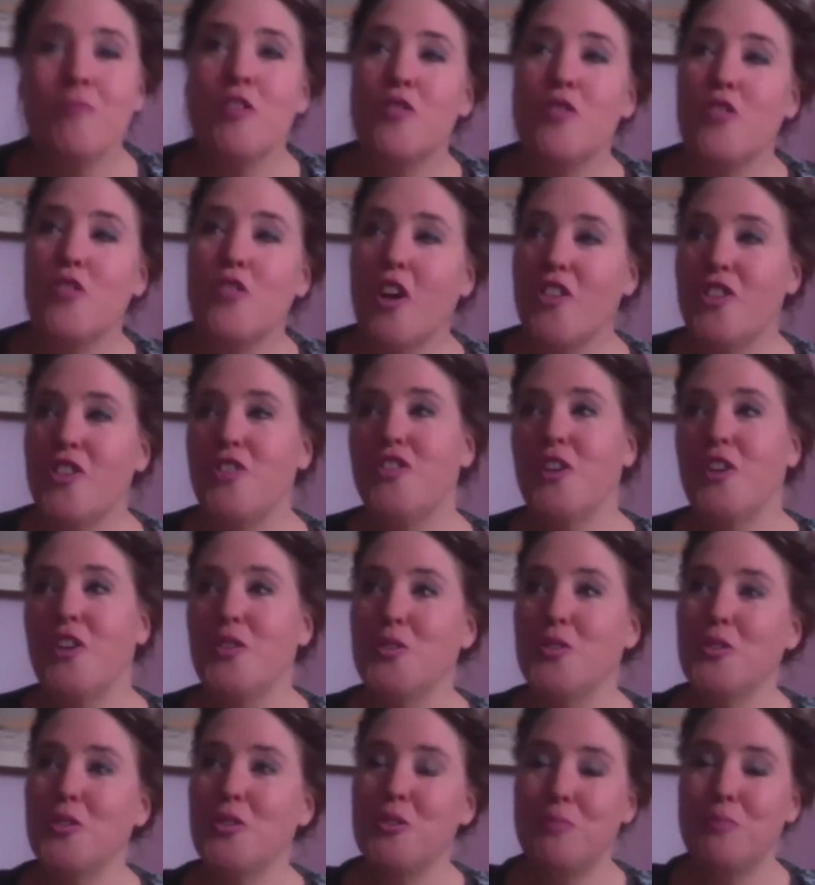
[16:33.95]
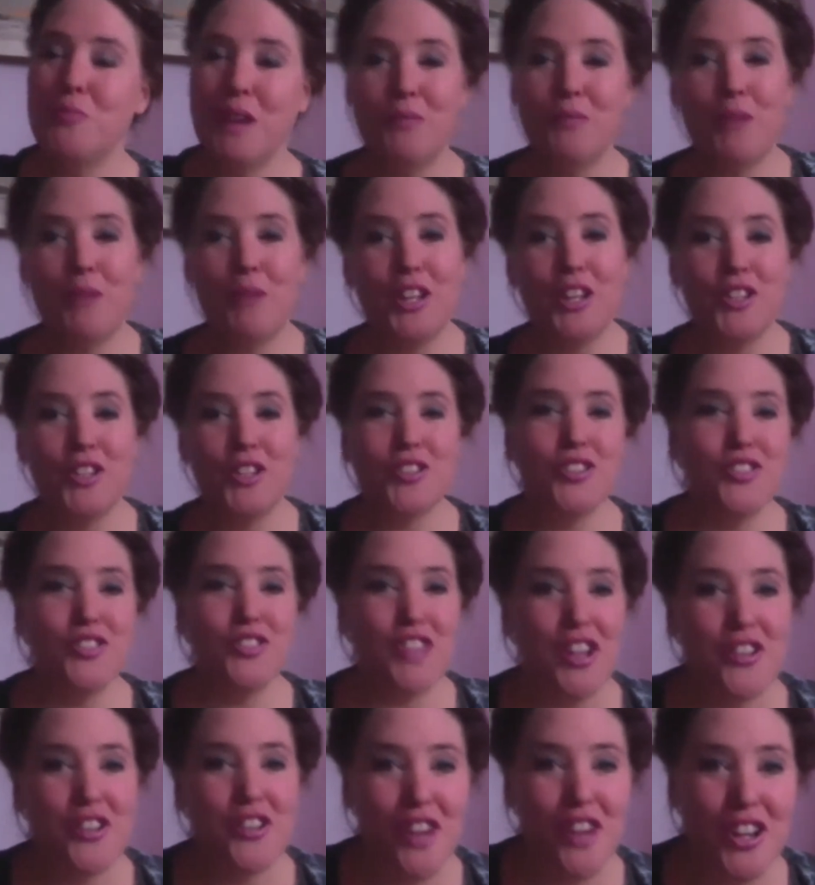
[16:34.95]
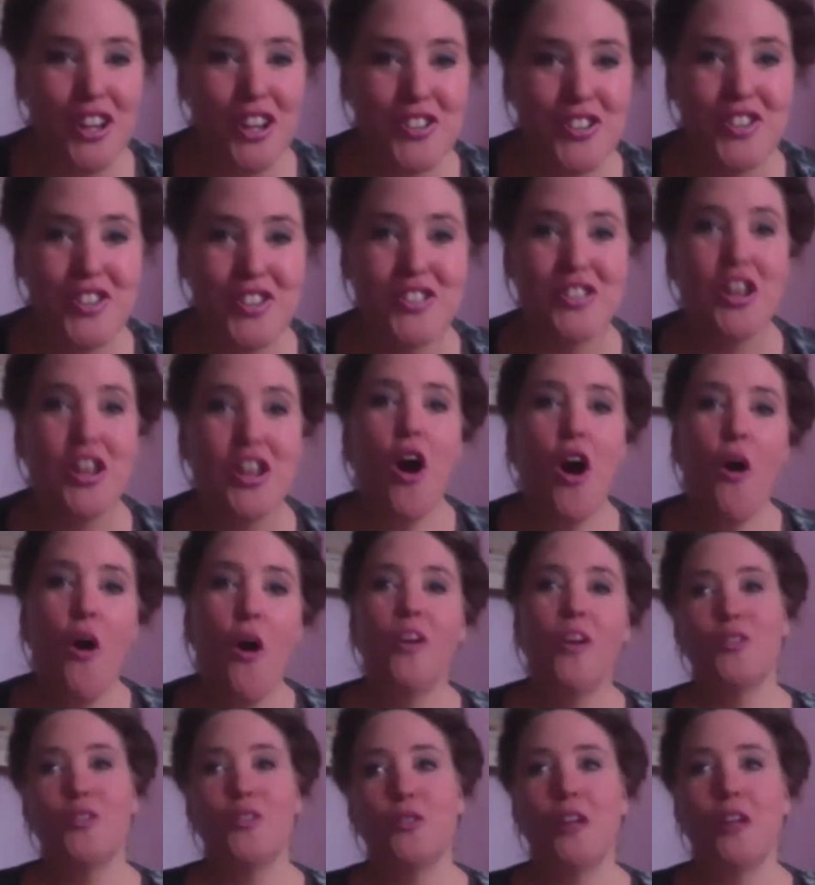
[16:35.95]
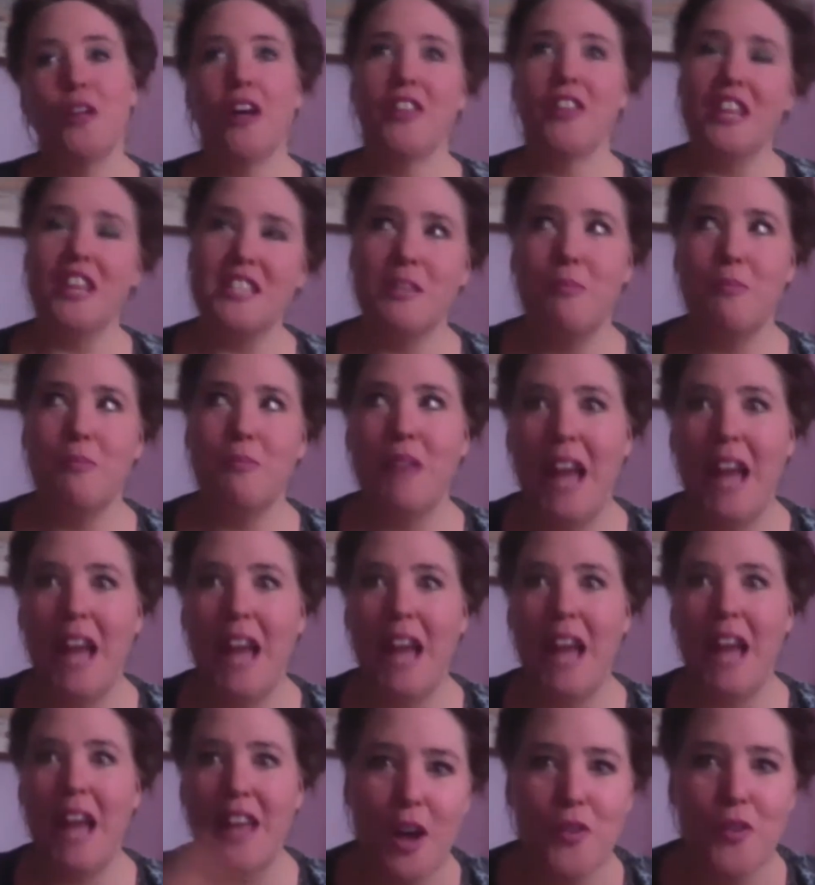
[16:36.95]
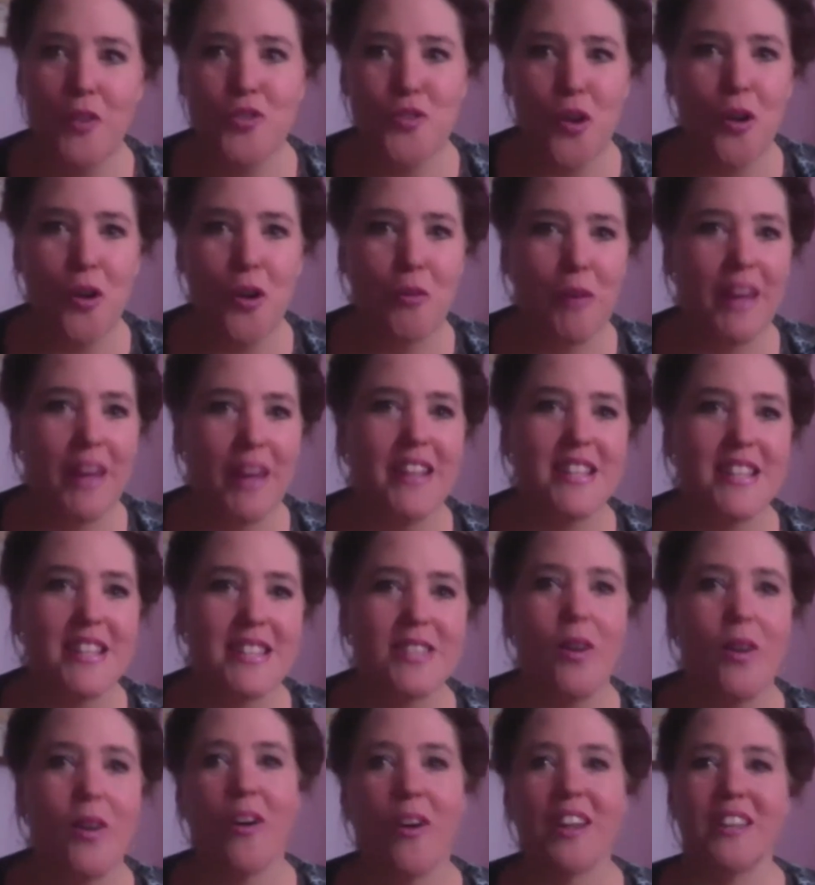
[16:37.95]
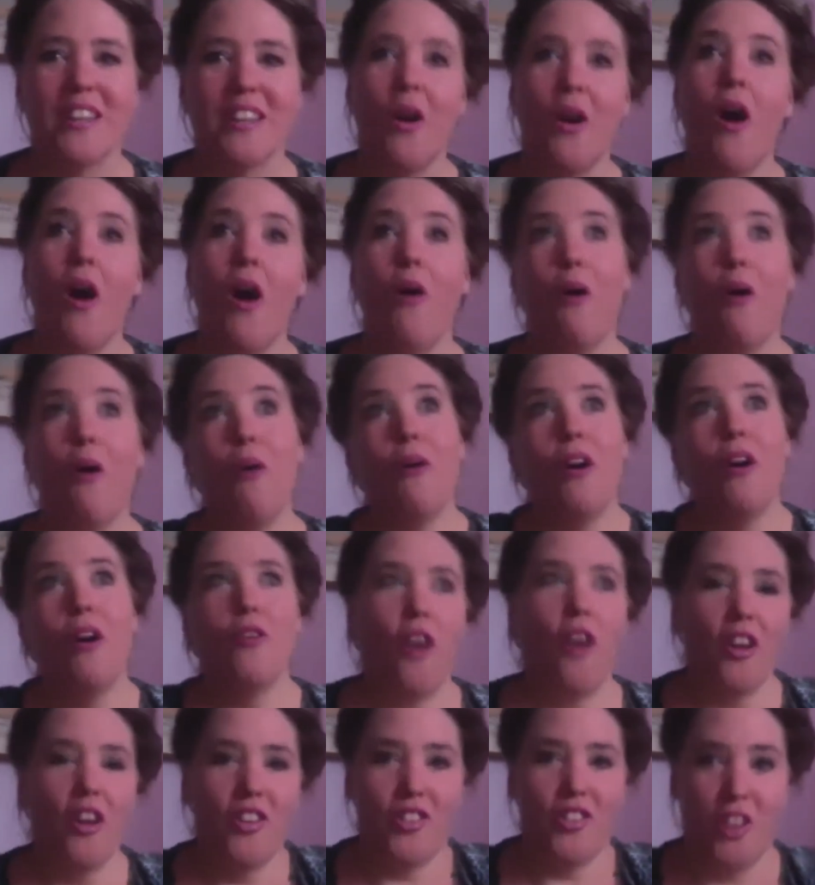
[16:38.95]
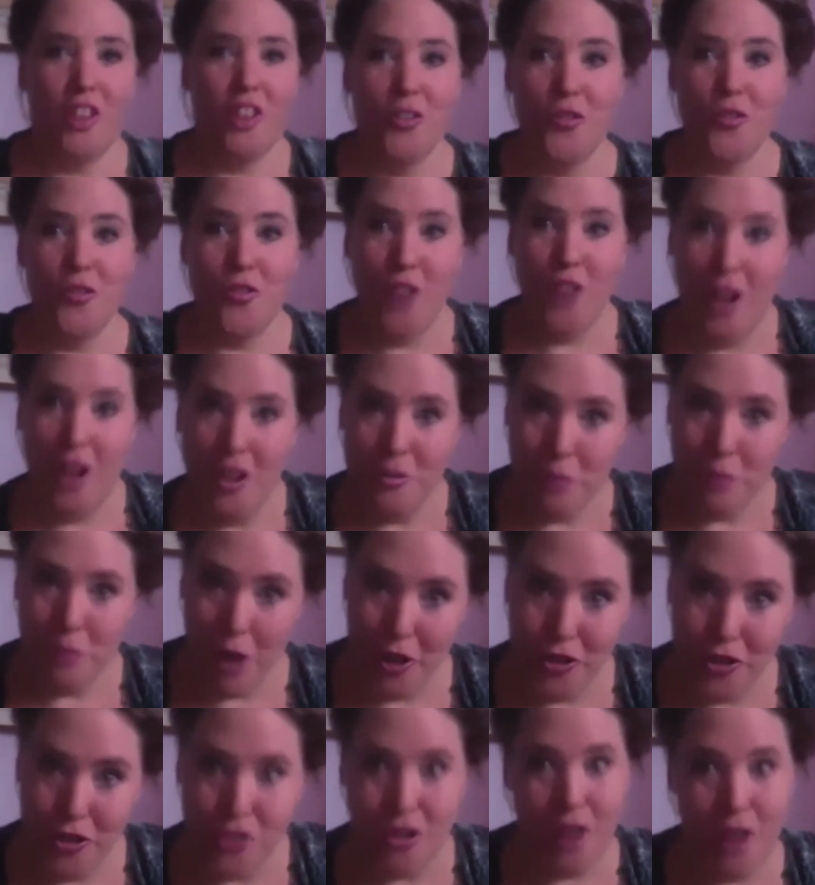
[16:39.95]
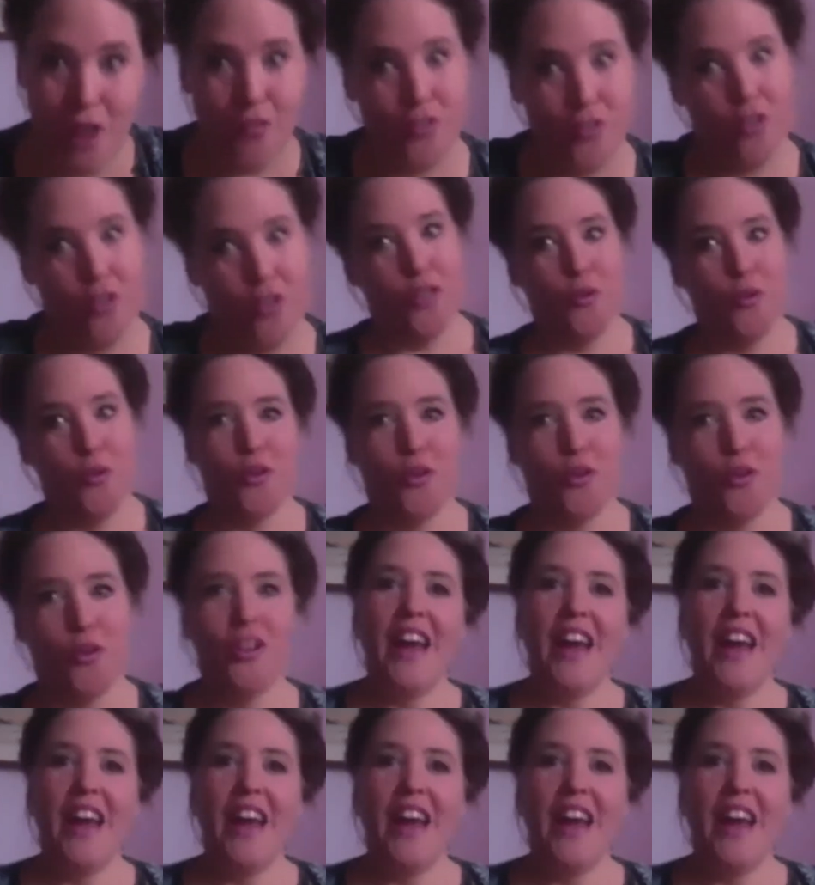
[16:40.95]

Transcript: And Right Said Fred is all about painters and decorators, and oh, it's all like, it's the play that goes wrong, but in a song, and it's like, oh, Right Said Fred, better have another one.